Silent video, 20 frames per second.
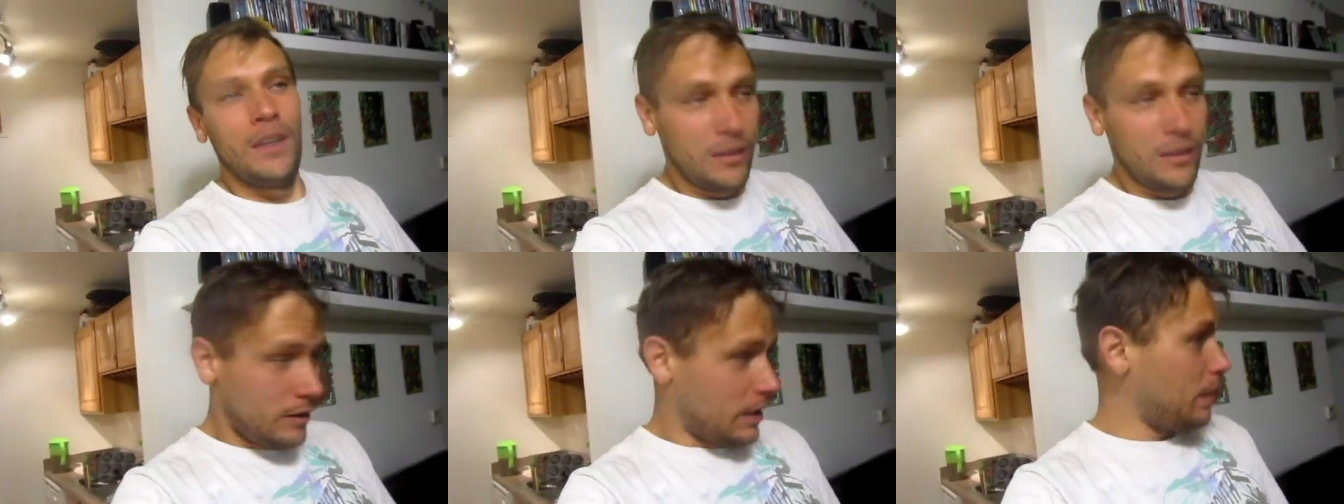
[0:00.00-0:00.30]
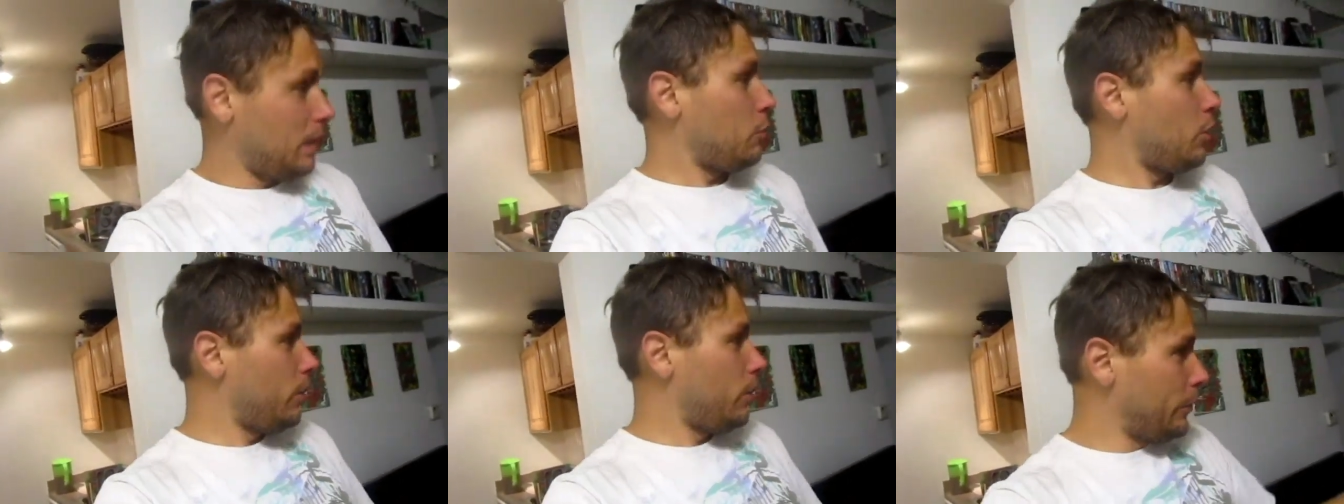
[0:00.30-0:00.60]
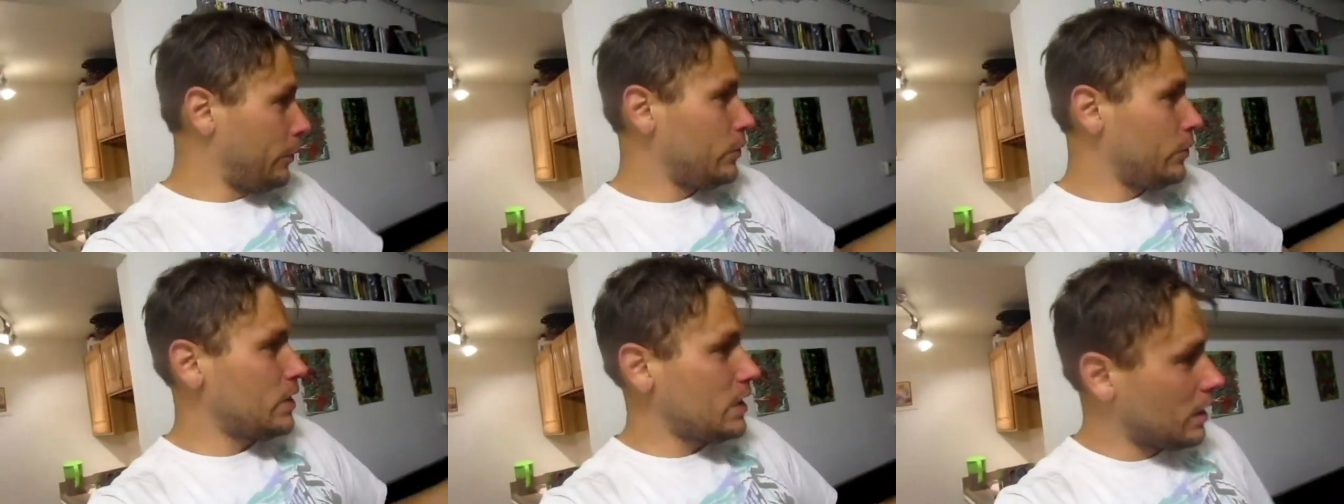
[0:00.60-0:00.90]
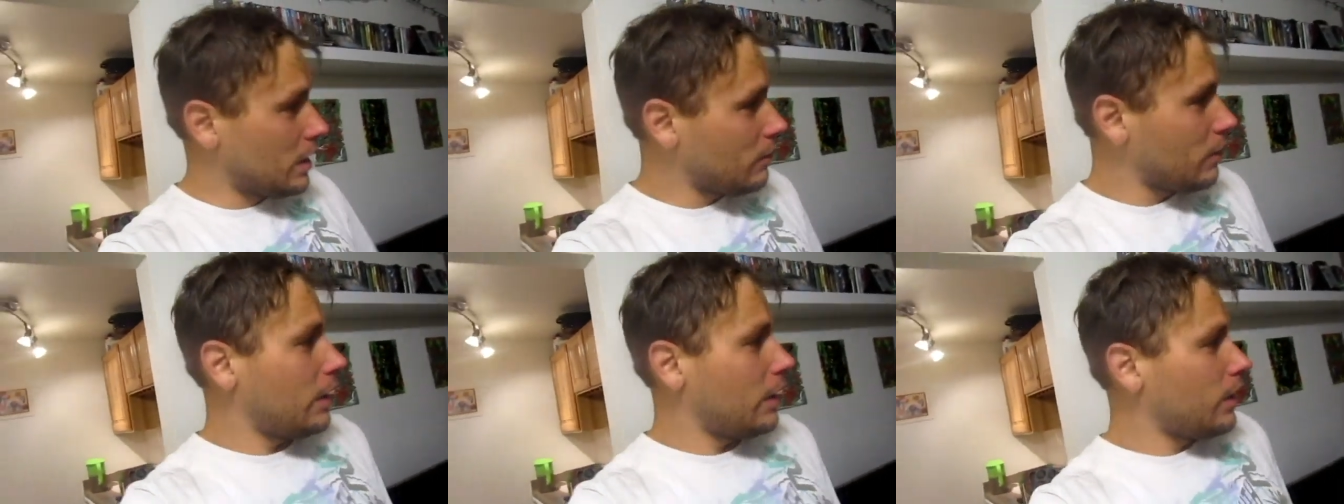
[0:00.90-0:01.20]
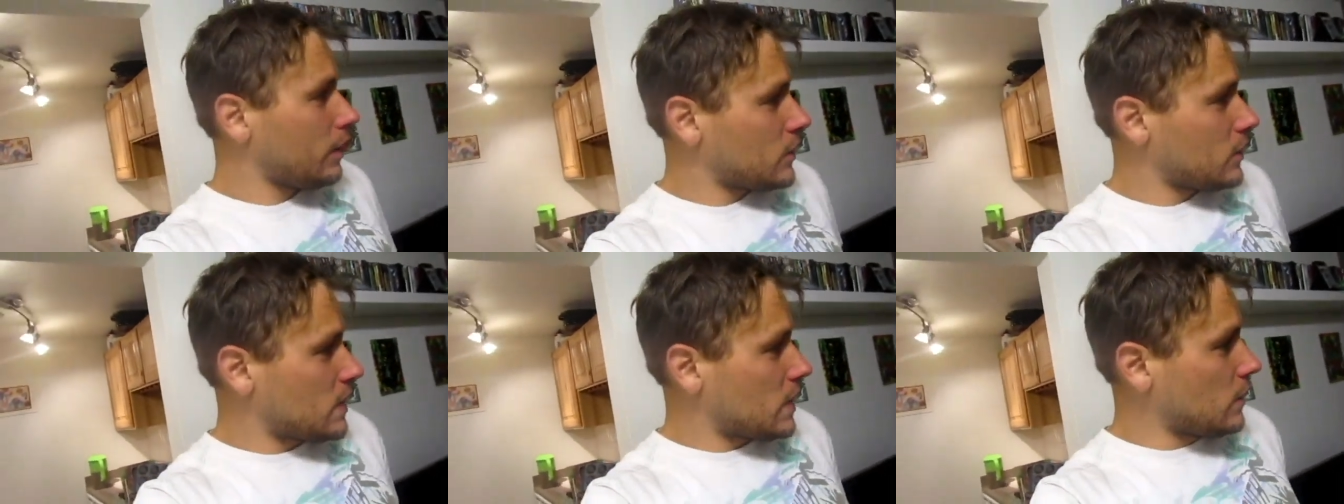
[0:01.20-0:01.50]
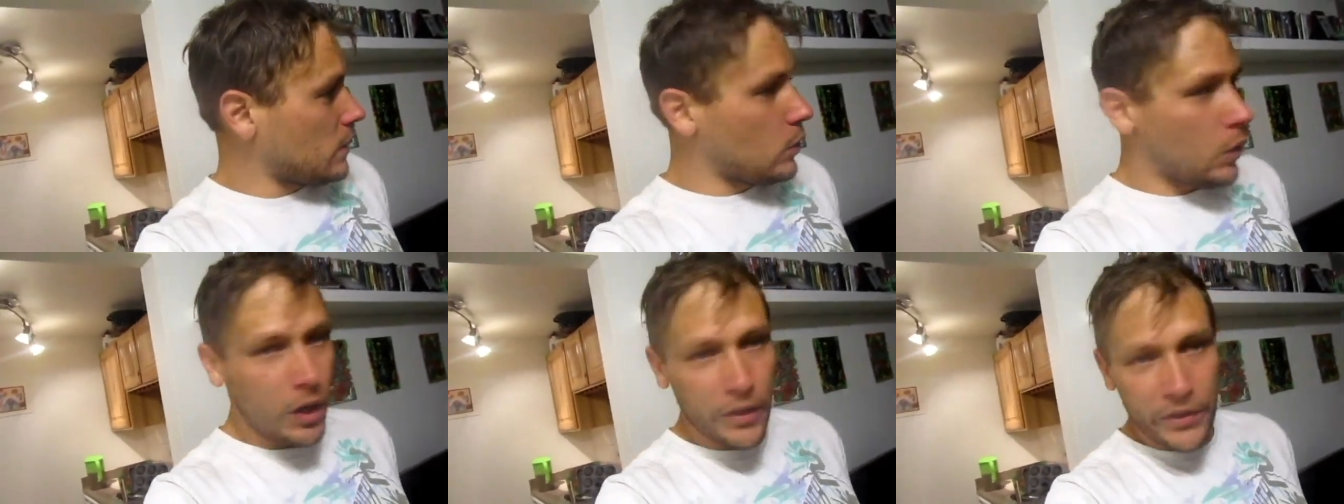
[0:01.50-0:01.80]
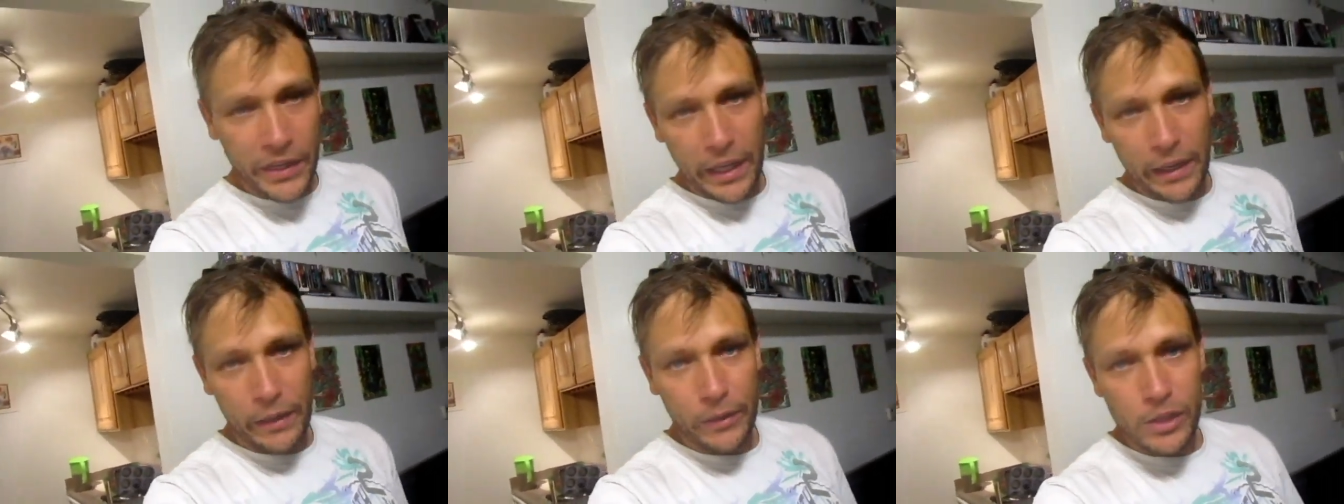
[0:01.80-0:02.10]
Came home, it was sitting right next to the door on the
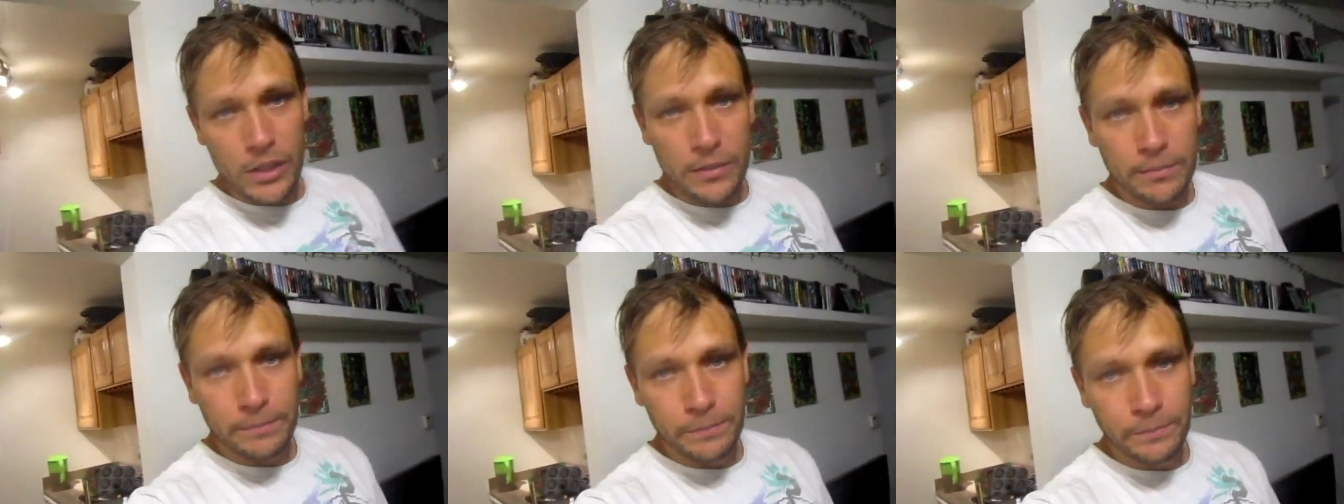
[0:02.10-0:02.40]
couch.